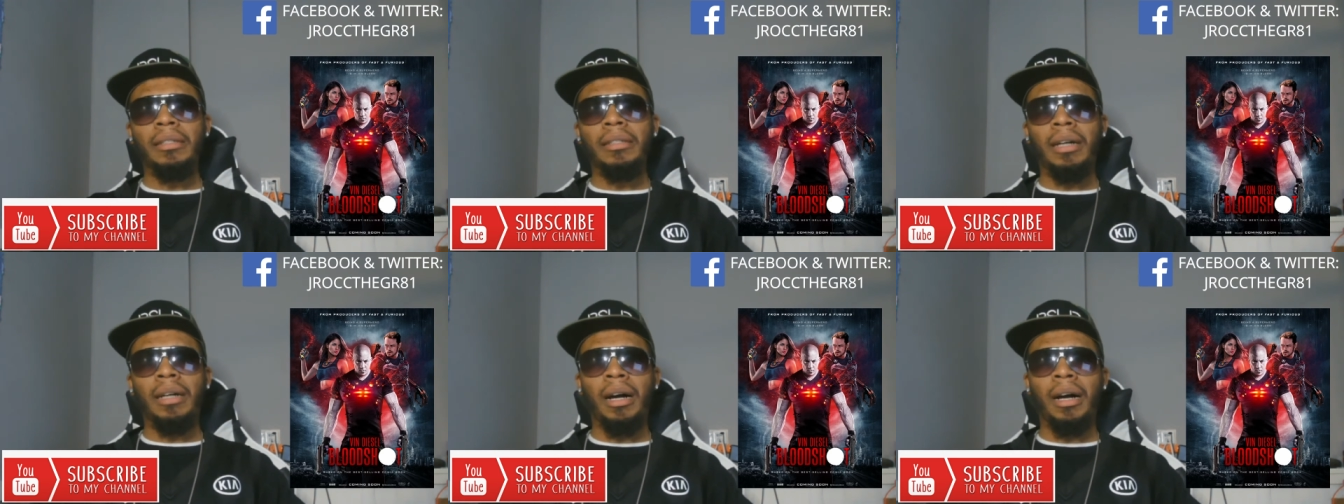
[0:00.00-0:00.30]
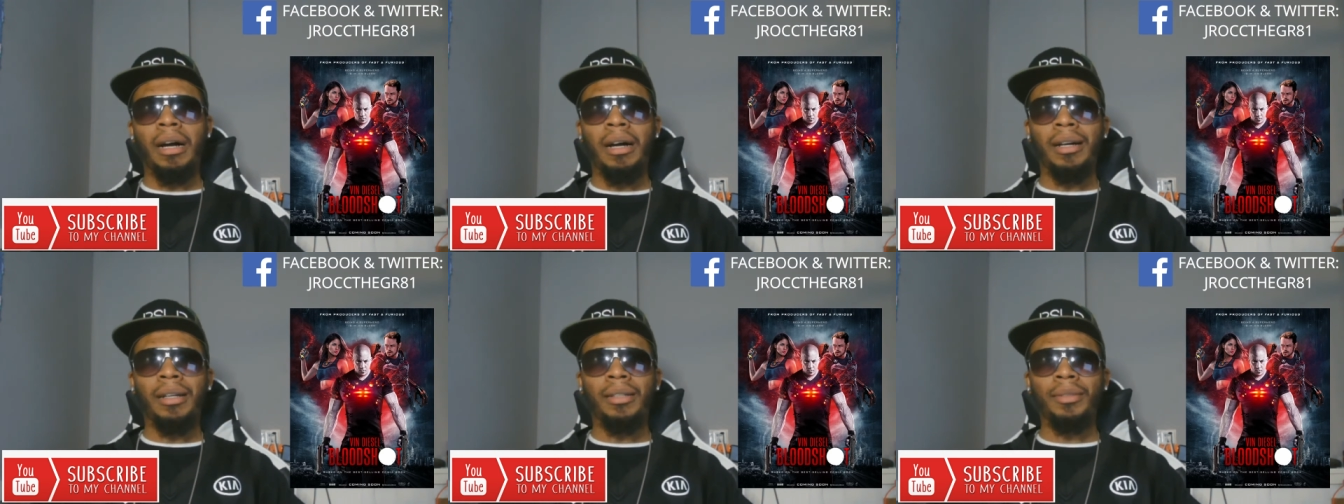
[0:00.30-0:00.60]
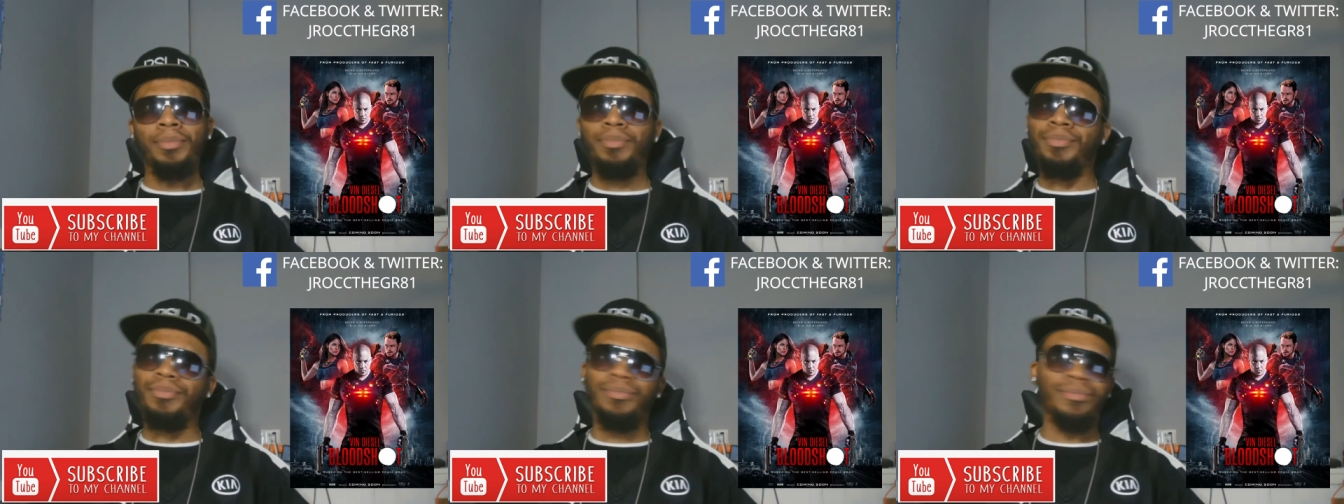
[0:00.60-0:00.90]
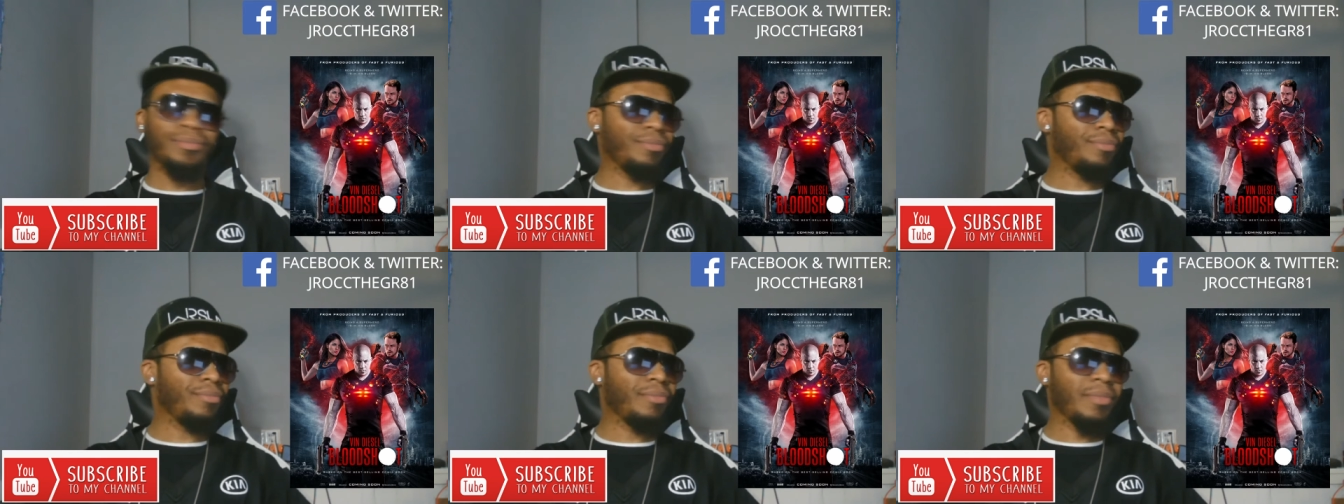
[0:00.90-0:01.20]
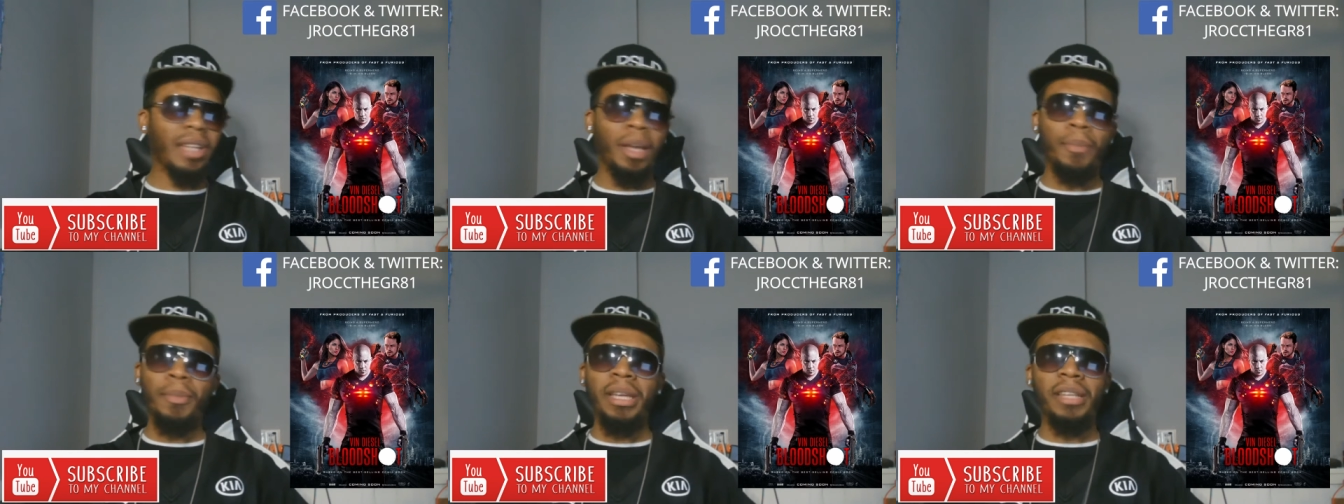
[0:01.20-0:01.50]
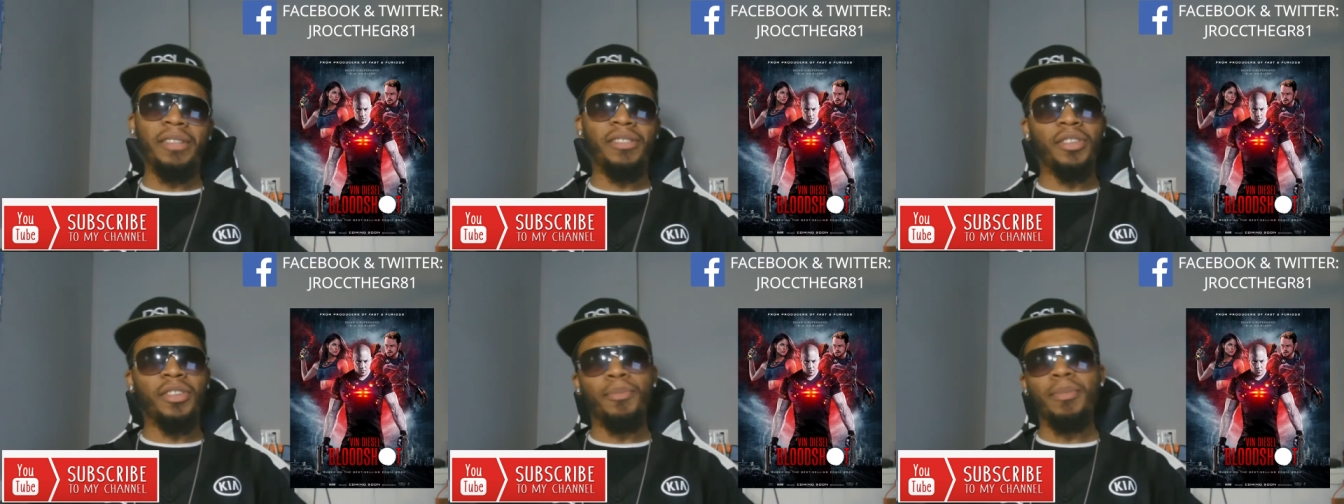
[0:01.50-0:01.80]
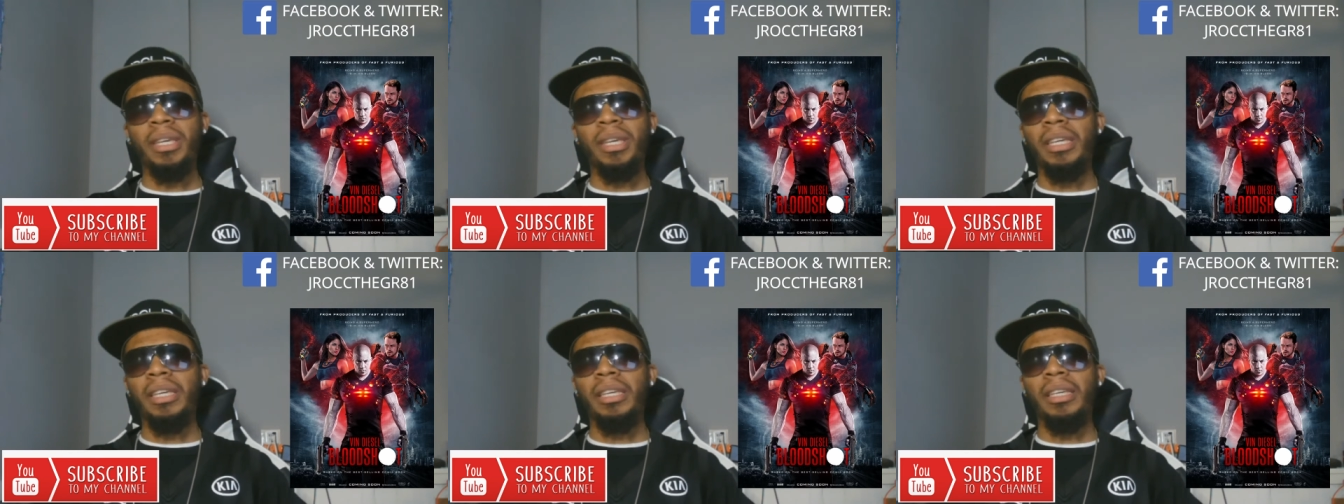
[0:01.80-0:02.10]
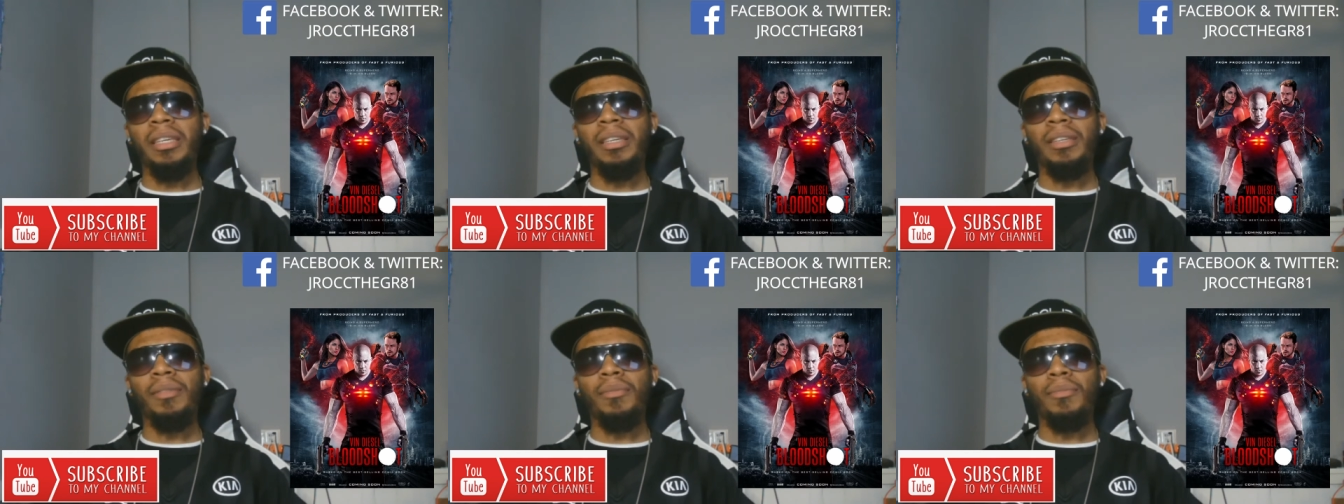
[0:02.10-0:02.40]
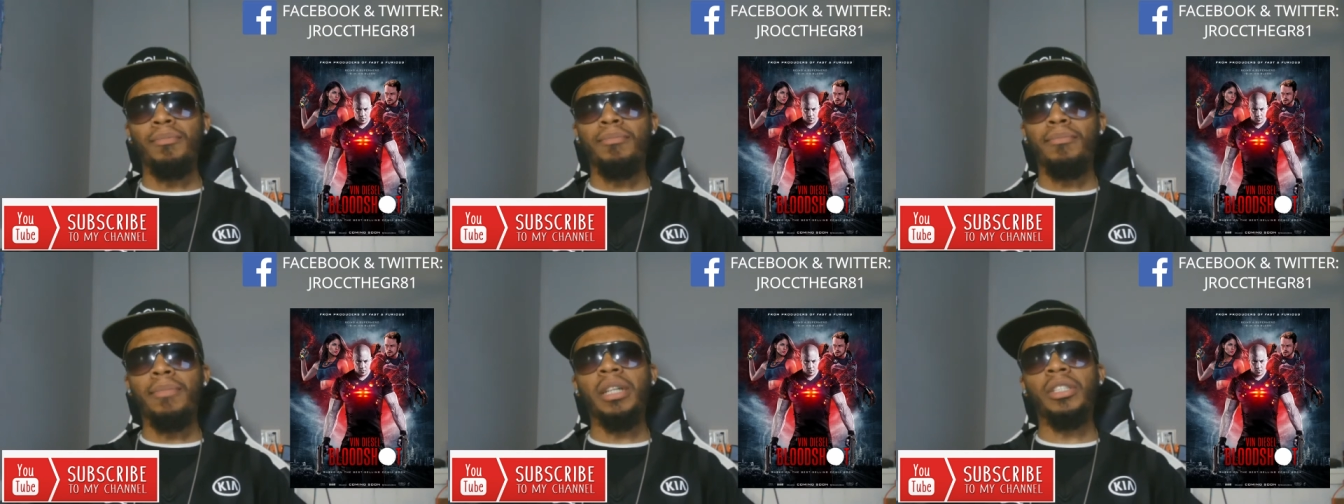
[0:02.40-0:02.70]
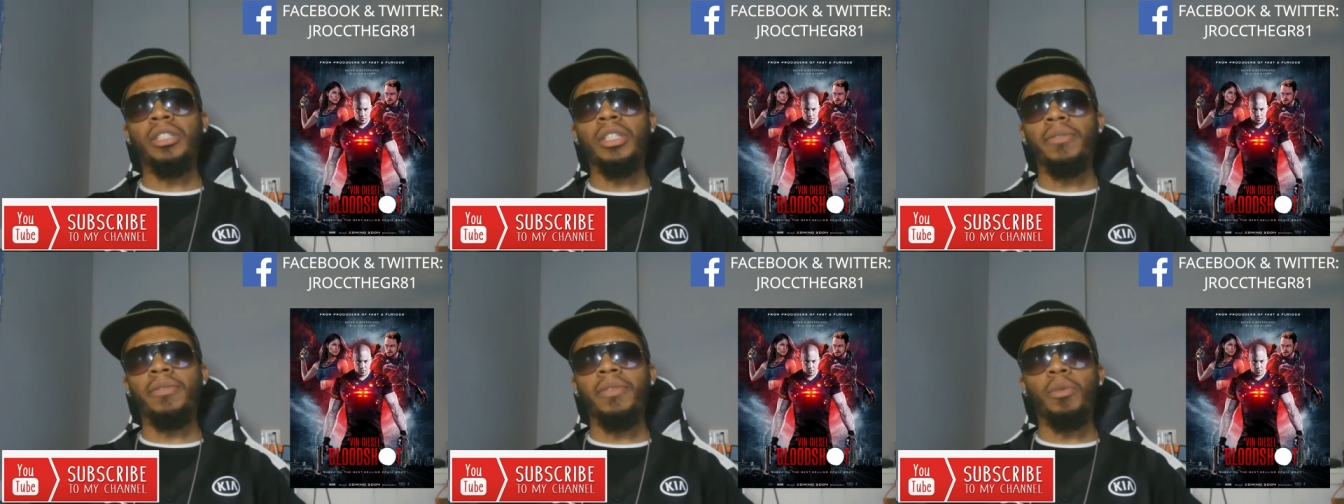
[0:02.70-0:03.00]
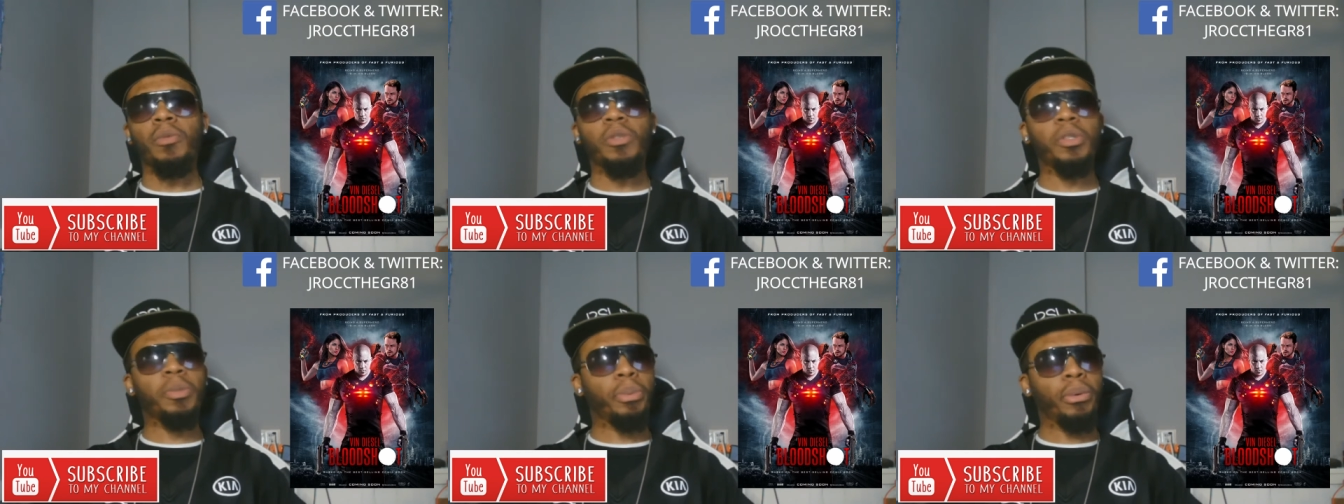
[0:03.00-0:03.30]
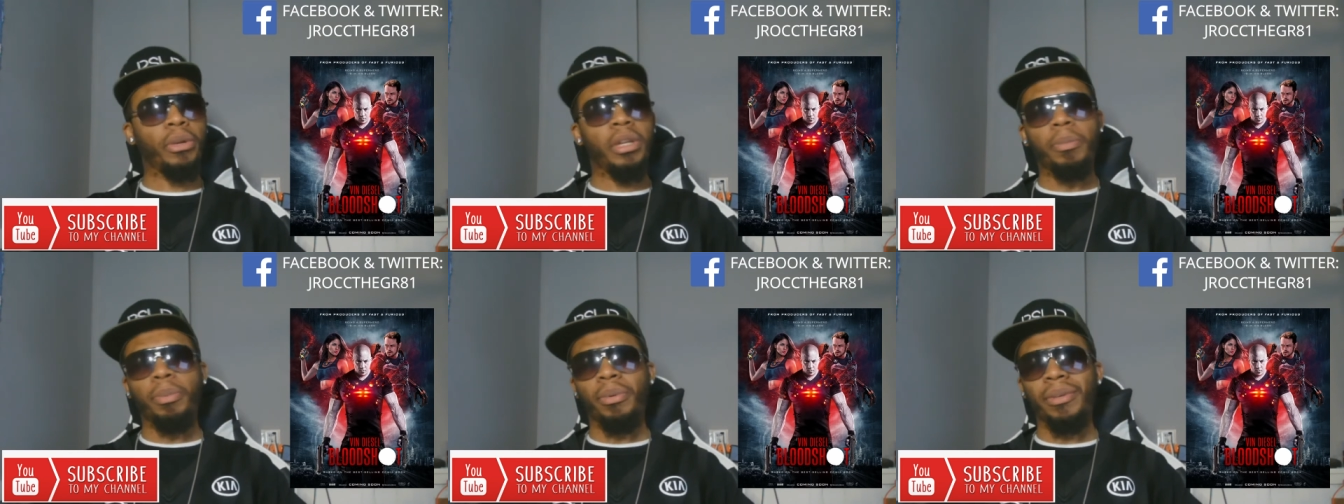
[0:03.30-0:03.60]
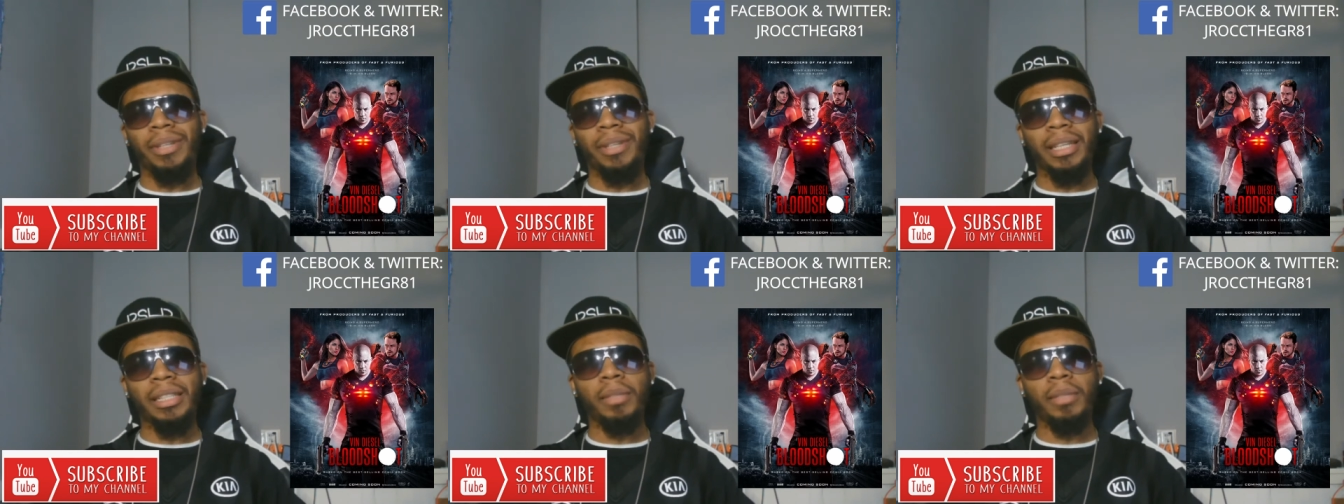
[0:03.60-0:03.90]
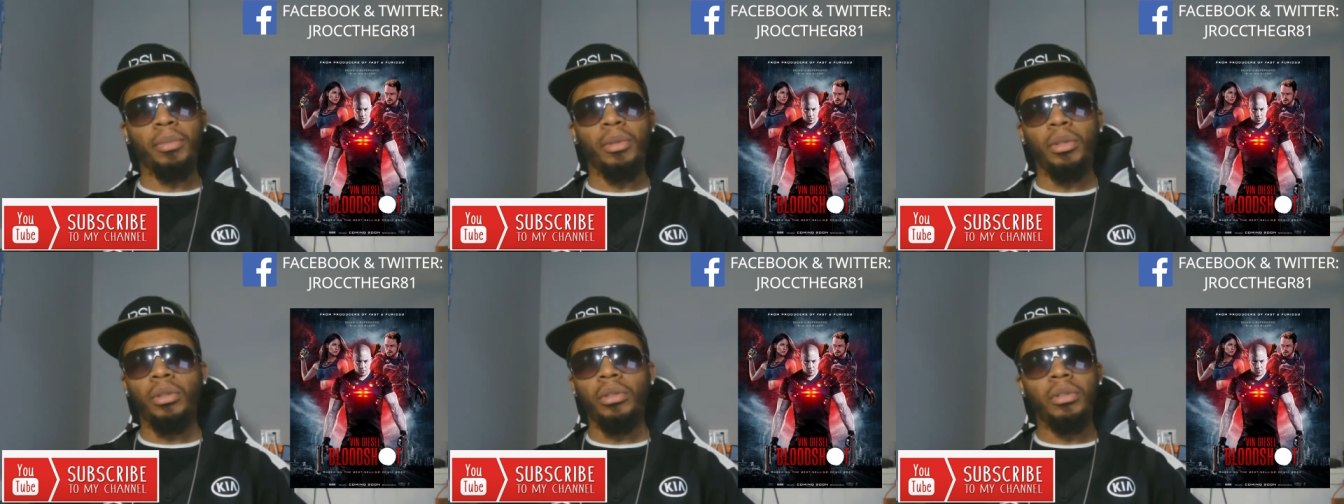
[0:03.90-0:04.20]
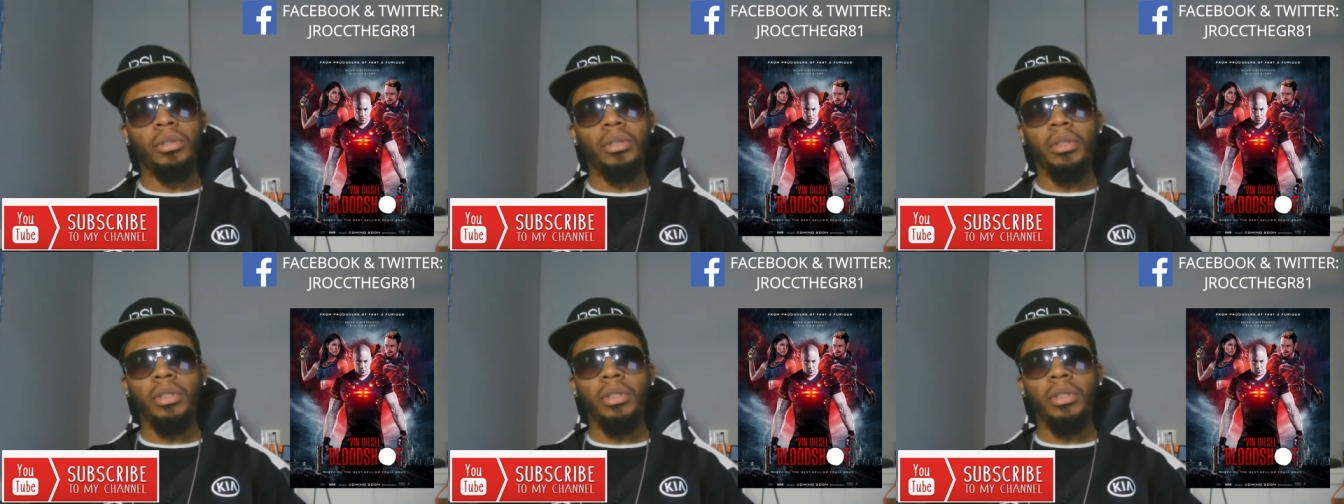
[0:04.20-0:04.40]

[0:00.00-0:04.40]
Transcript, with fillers: Um, I mean, to me, much of it was pretty predictable.